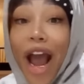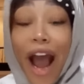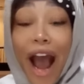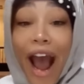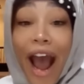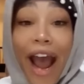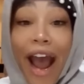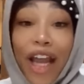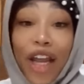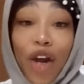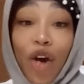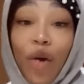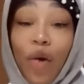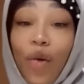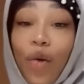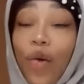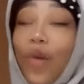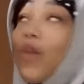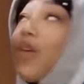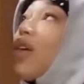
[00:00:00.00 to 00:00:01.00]
Hey, hey, yo,
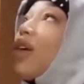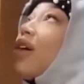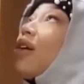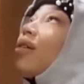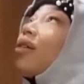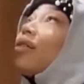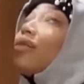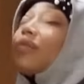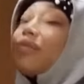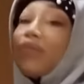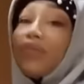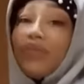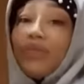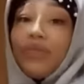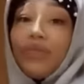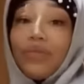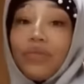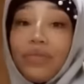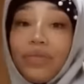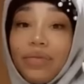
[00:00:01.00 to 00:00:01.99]
Dom.
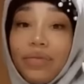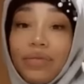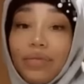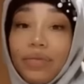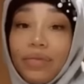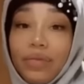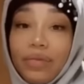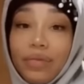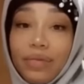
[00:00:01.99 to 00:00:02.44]
Yo, Dom.